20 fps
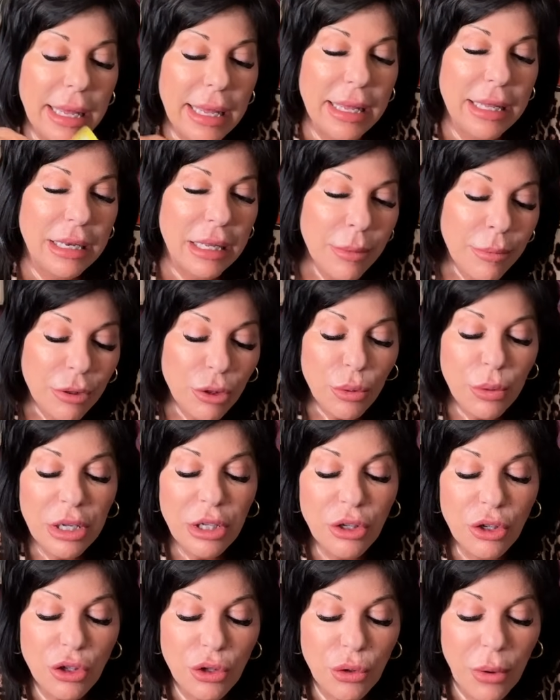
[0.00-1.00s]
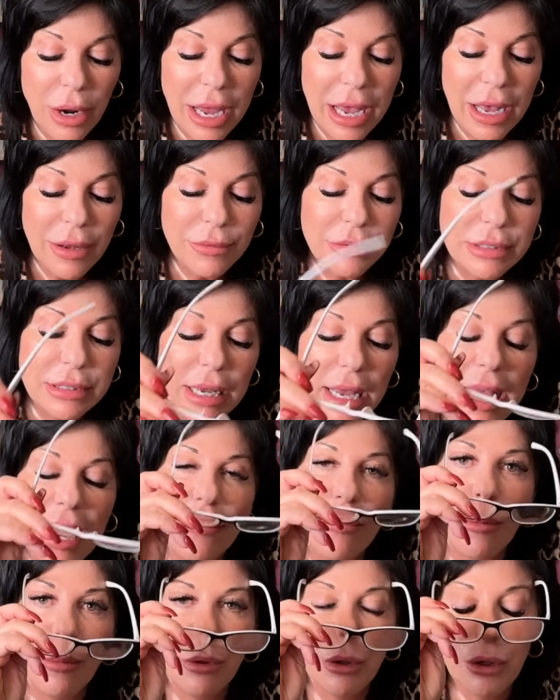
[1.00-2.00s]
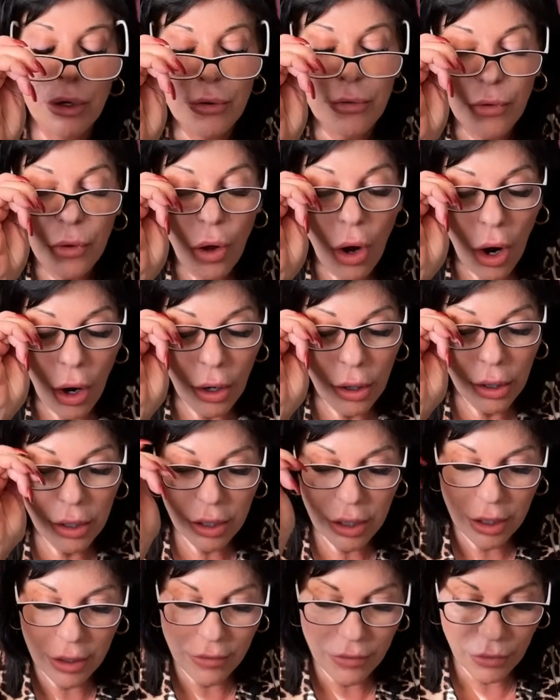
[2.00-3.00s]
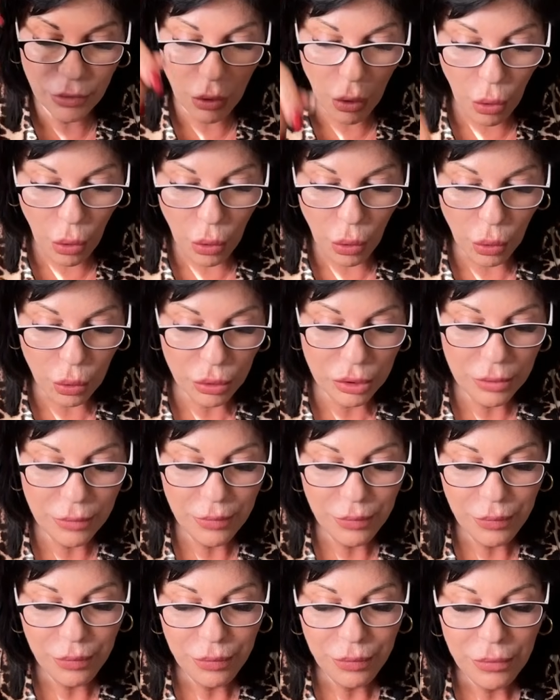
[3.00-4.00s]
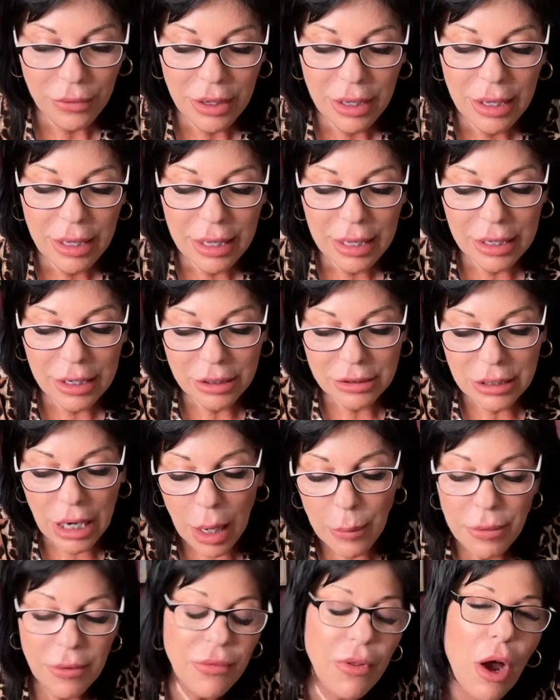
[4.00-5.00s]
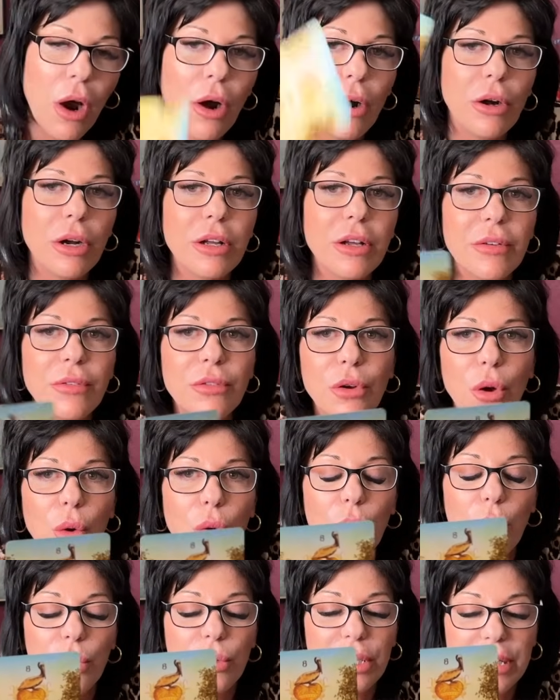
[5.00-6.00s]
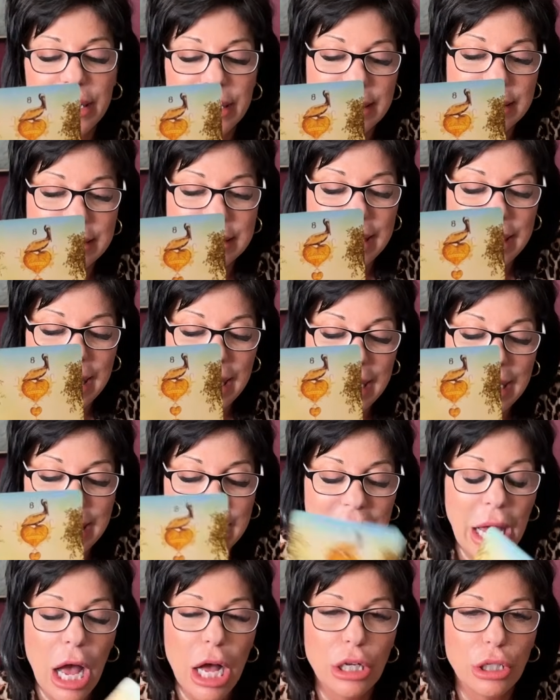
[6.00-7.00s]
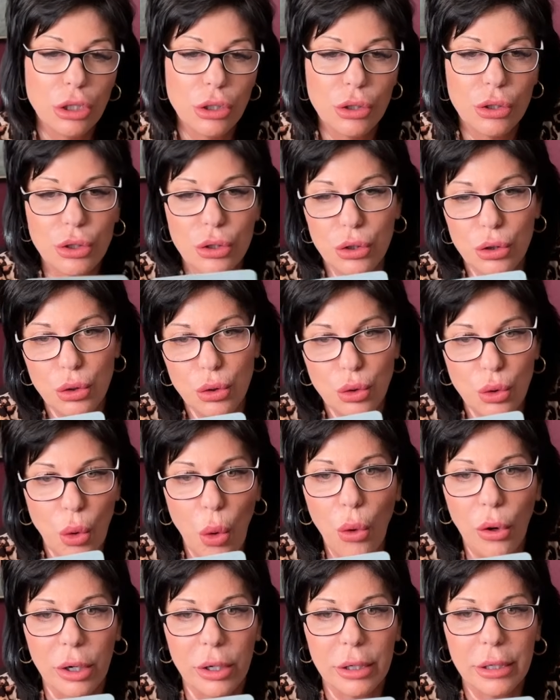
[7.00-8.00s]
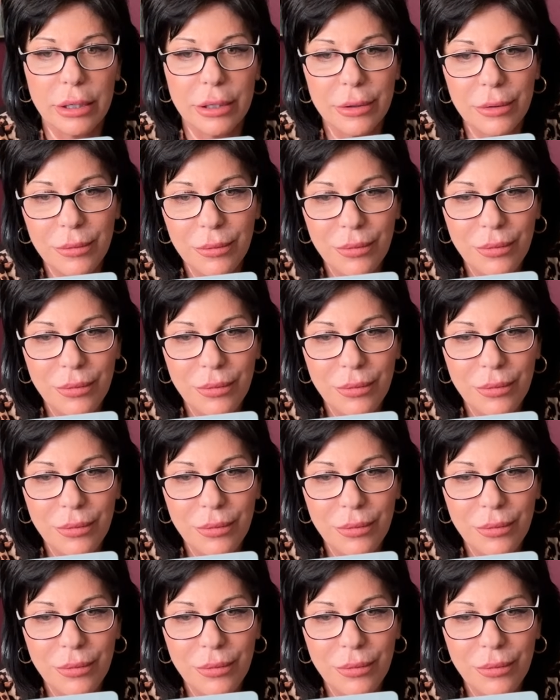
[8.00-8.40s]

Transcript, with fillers: And in between the giraffes, I have a beautiful heart of gold. And on top of the heart of gold is a stork.